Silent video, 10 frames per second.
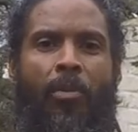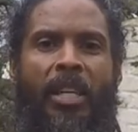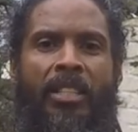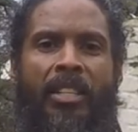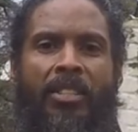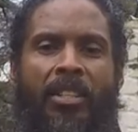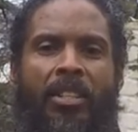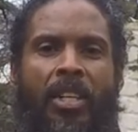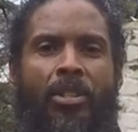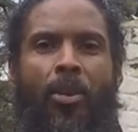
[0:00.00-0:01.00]
decent.
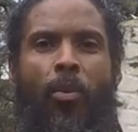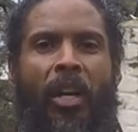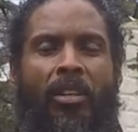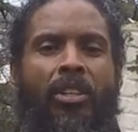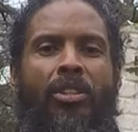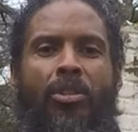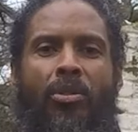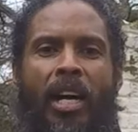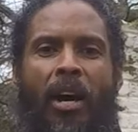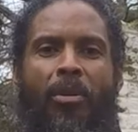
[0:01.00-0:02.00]
So what I'm going to do
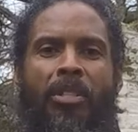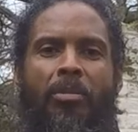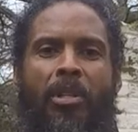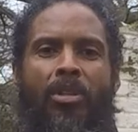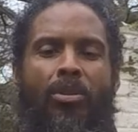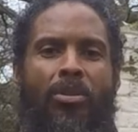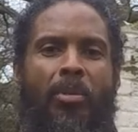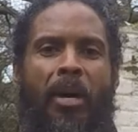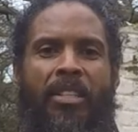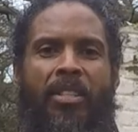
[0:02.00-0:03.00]
now is I'm going to do
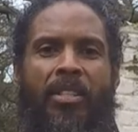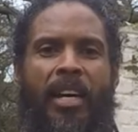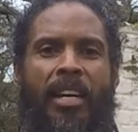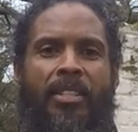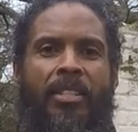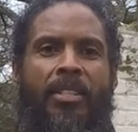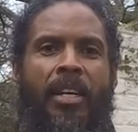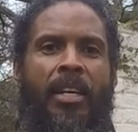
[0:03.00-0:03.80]
some exercises.